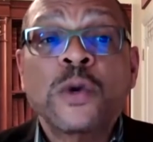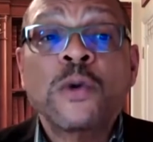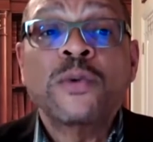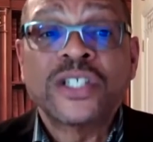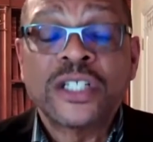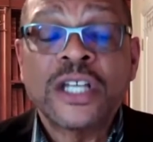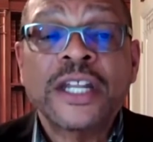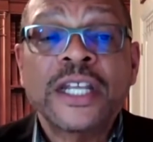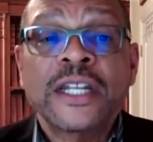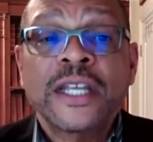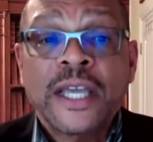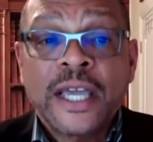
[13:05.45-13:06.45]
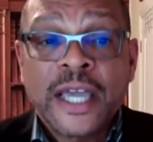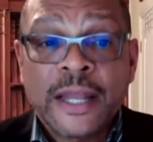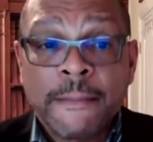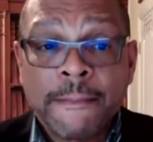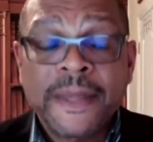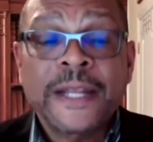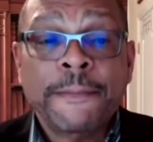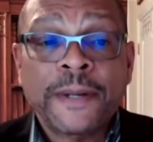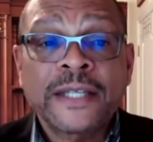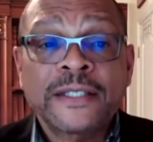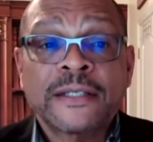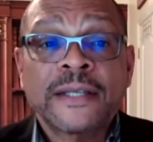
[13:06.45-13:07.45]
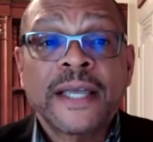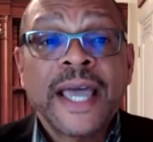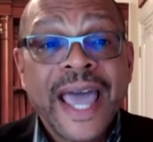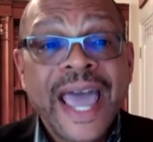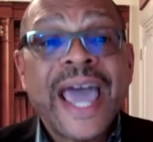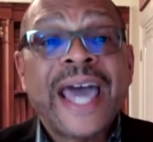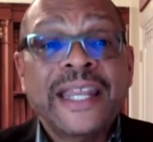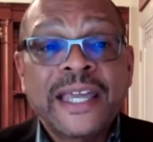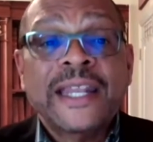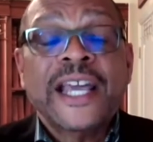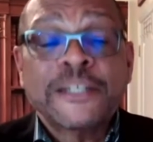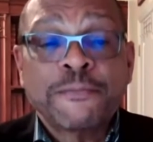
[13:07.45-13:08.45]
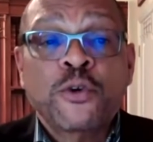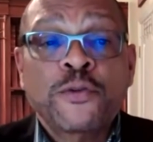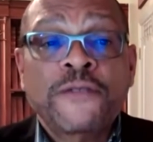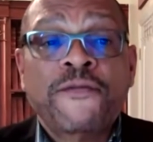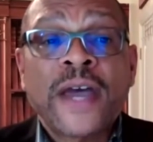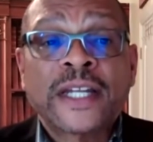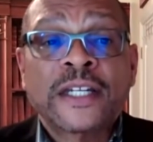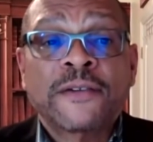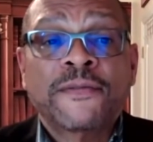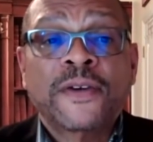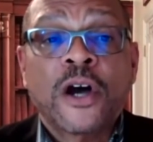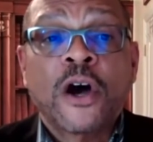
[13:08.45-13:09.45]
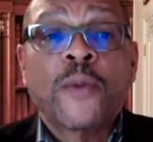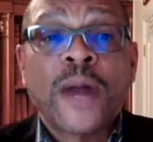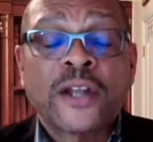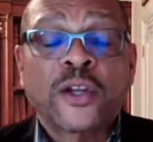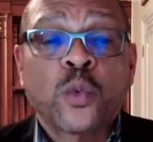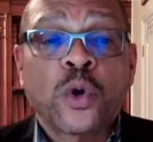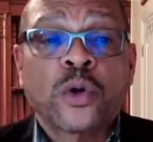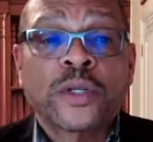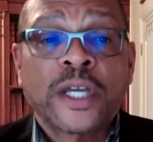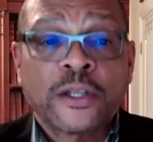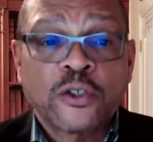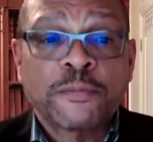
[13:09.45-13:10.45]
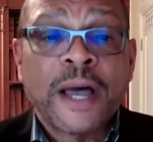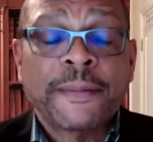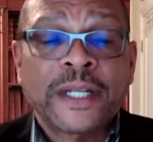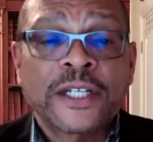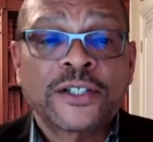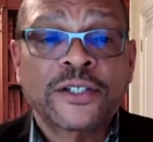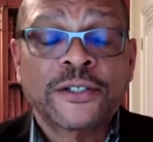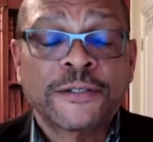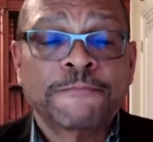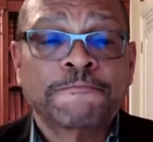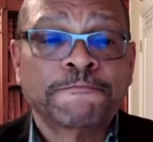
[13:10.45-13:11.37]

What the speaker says: We were studied in many places, and it has proved effective around the world in those populations.